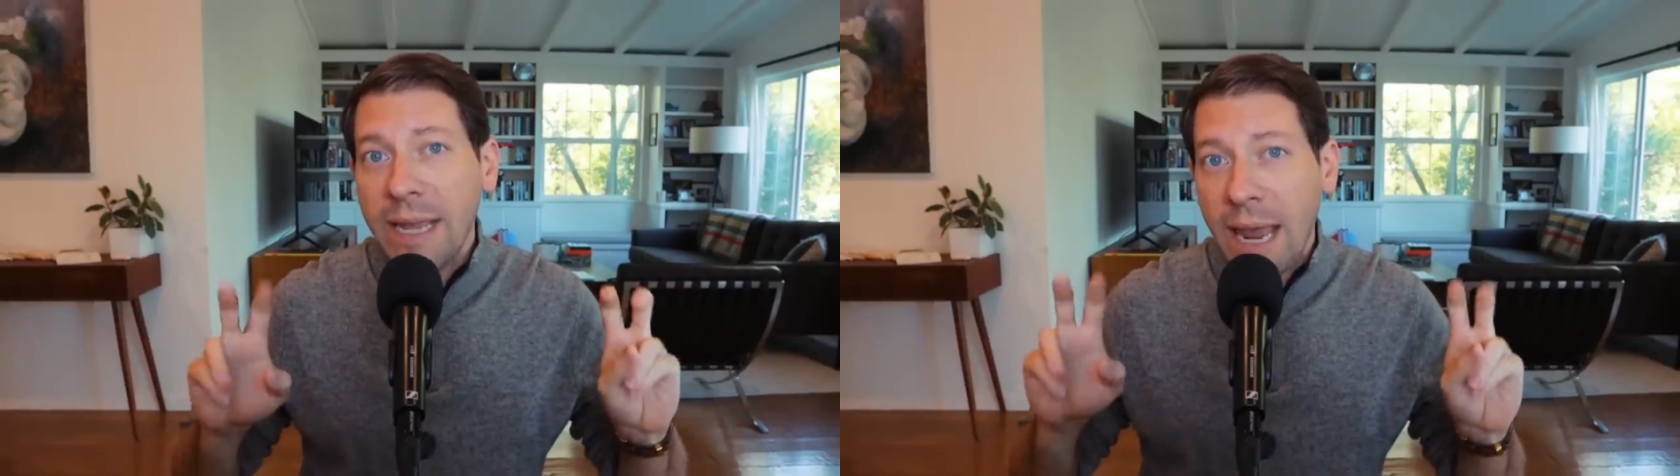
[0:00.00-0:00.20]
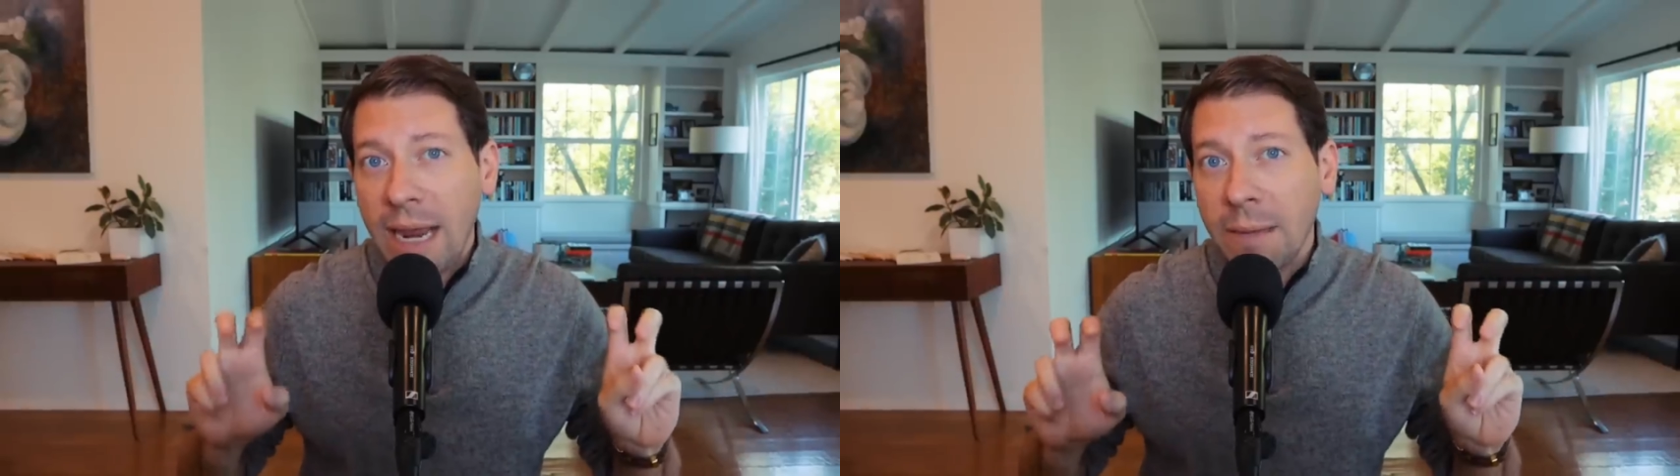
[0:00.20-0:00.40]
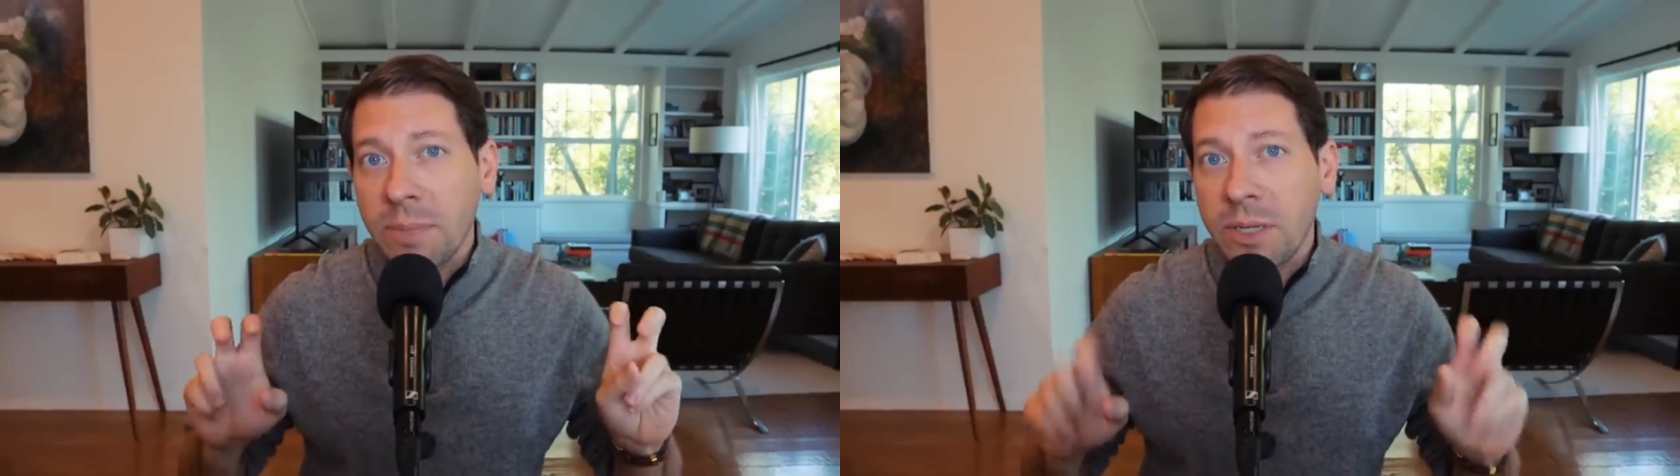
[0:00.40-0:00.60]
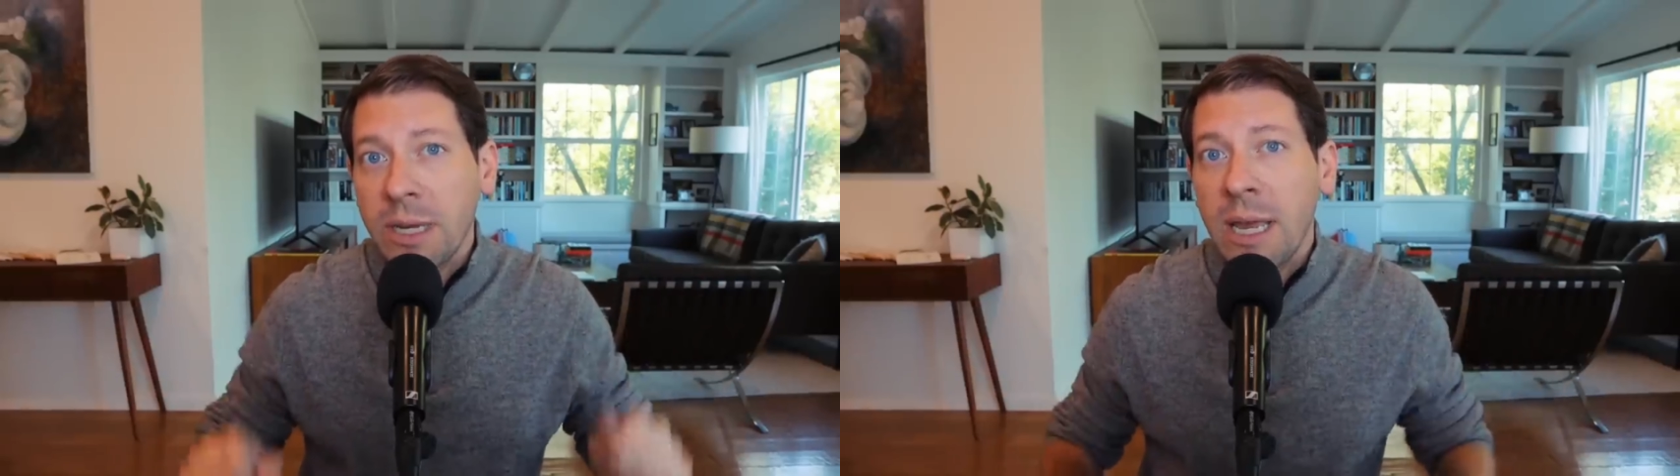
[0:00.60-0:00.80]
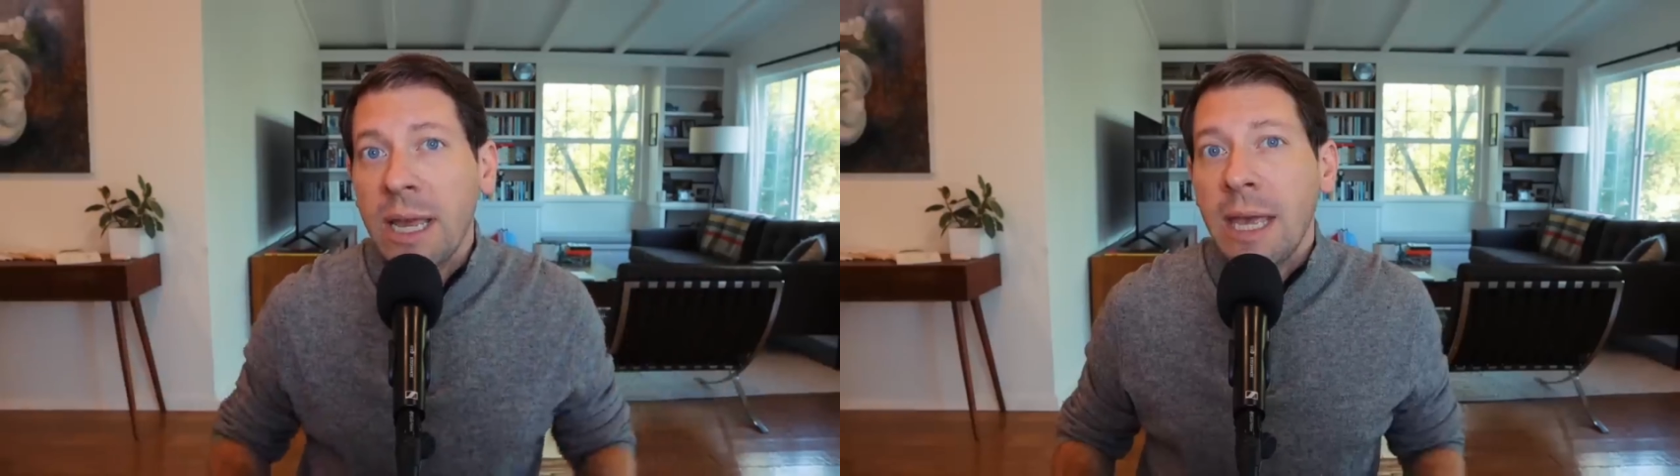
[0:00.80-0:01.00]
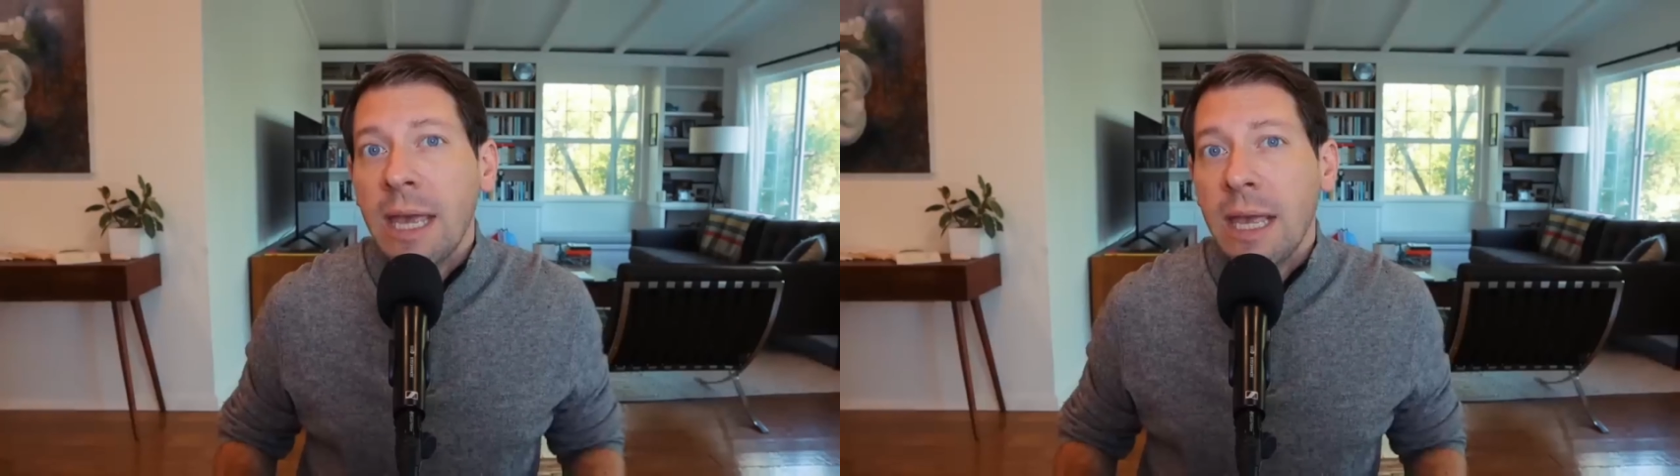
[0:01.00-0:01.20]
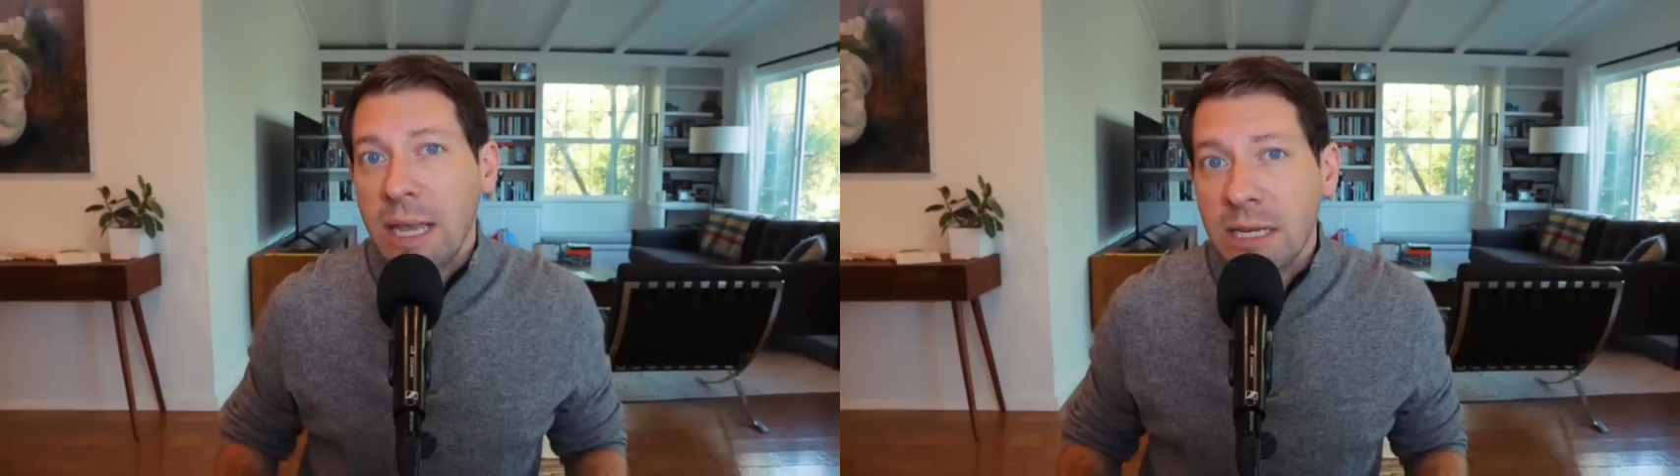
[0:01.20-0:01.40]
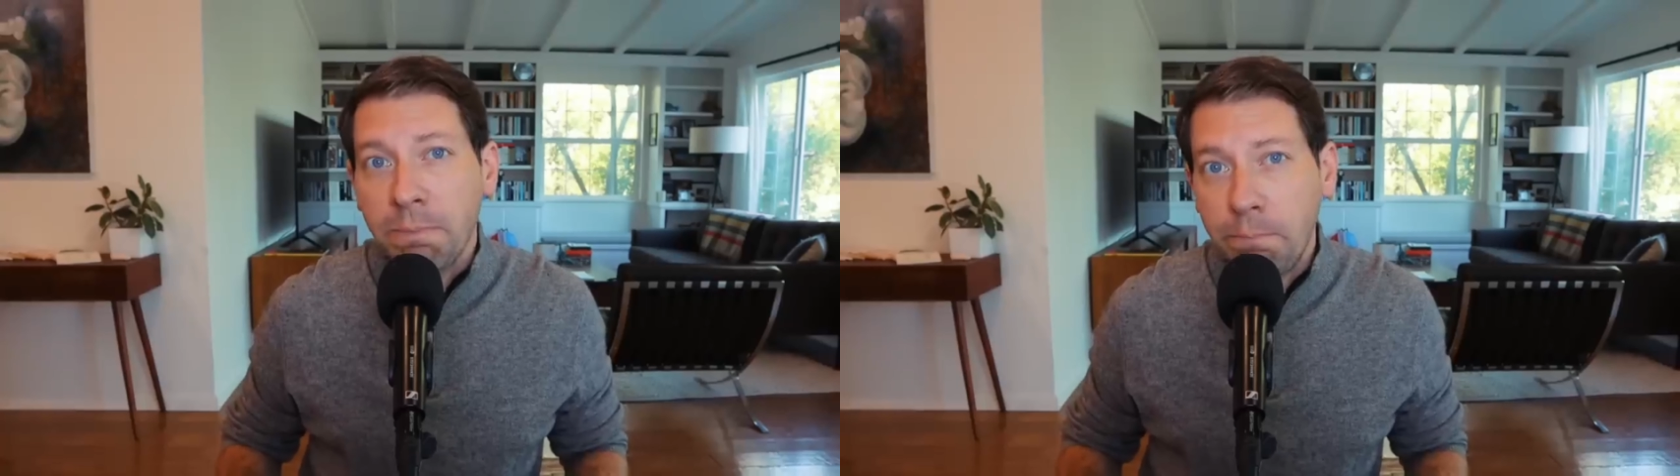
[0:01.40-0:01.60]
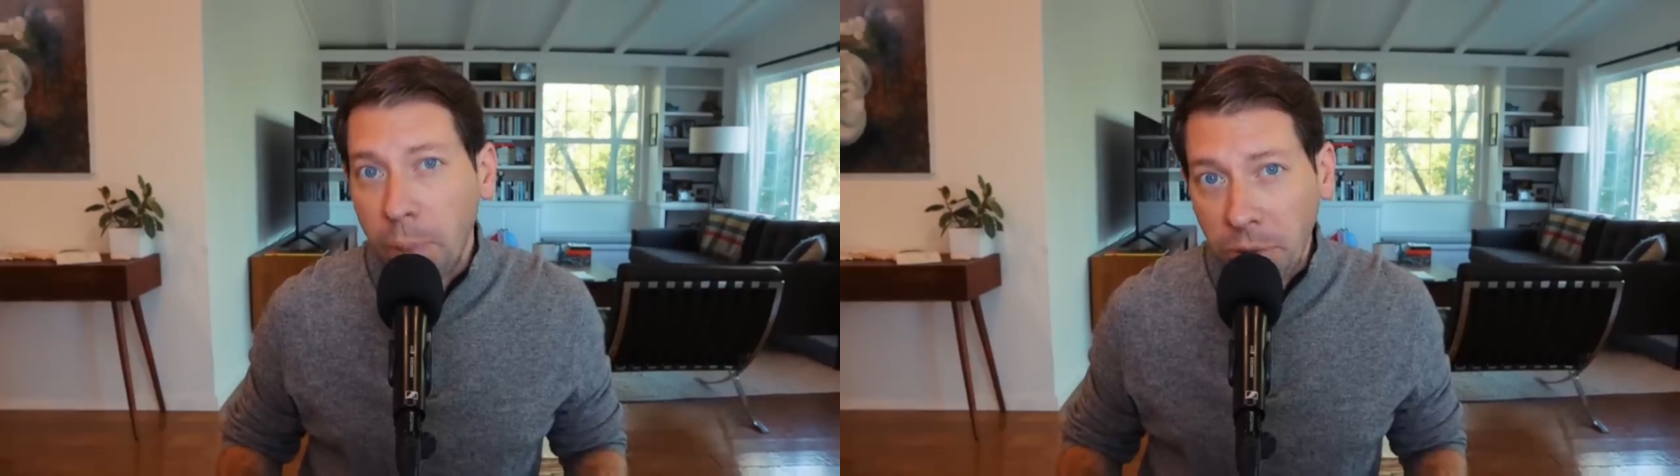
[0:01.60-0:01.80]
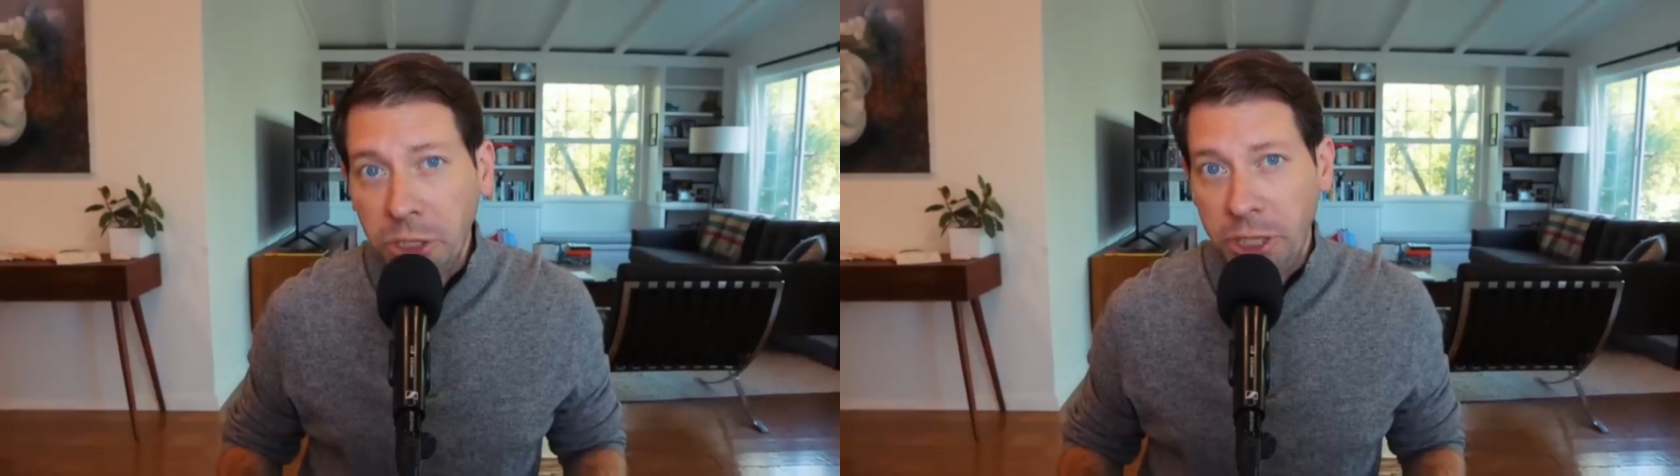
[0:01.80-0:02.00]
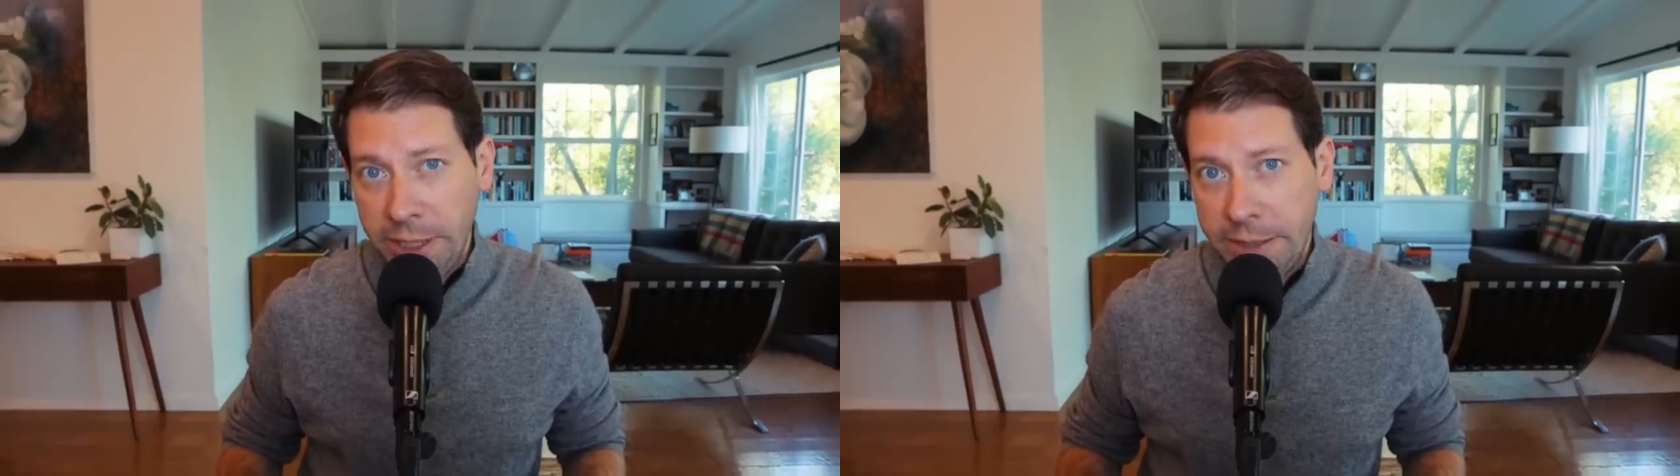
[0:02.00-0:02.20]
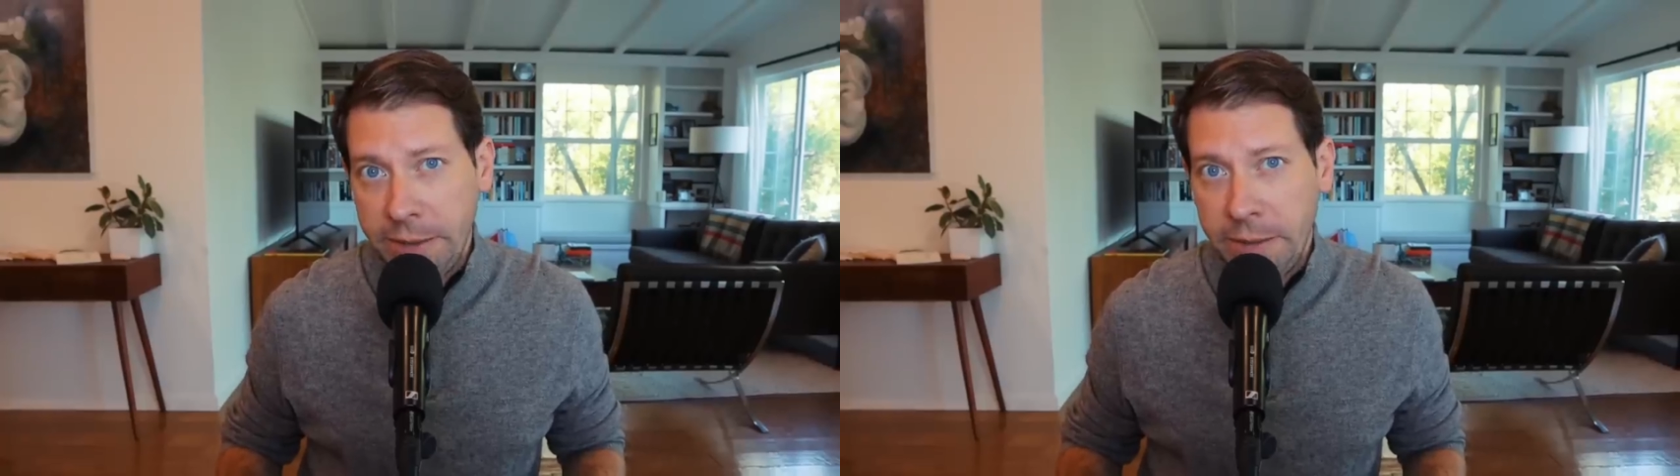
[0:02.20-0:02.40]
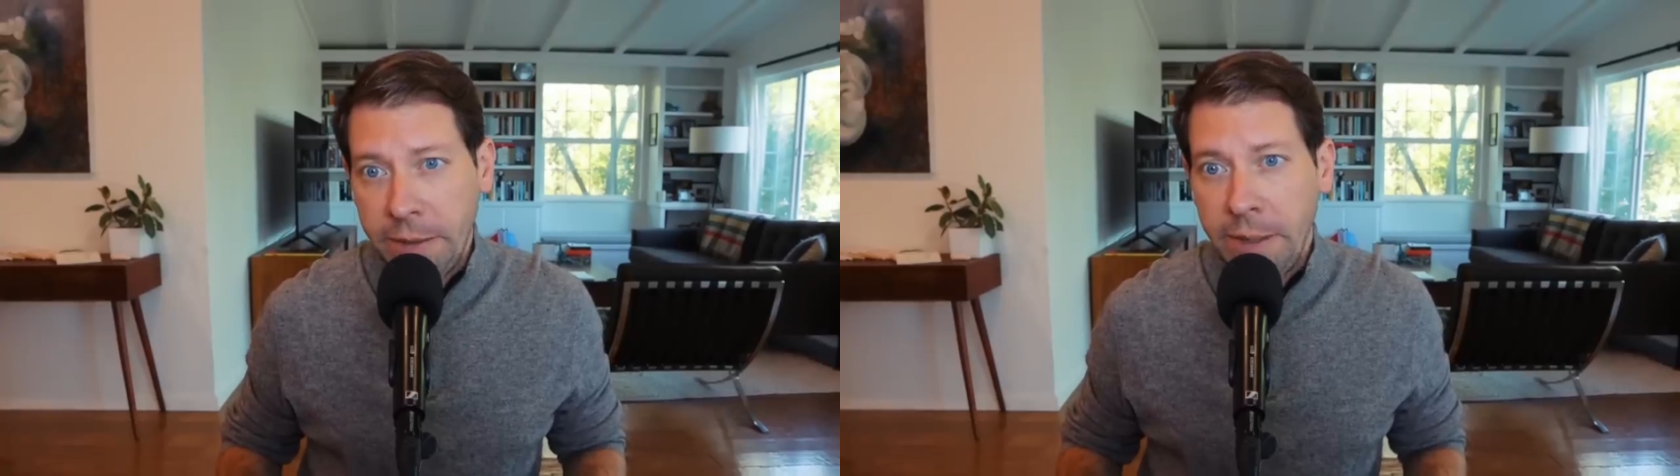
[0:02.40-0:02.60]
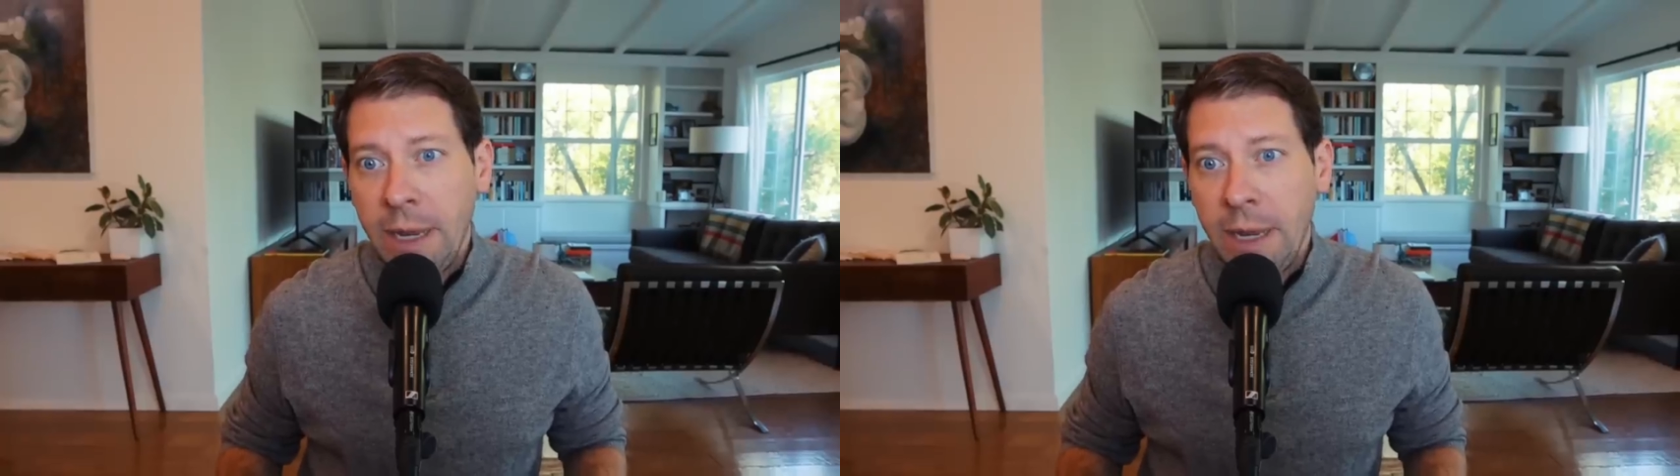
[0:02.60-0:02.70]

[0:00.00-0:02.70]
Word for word: games is bullshit.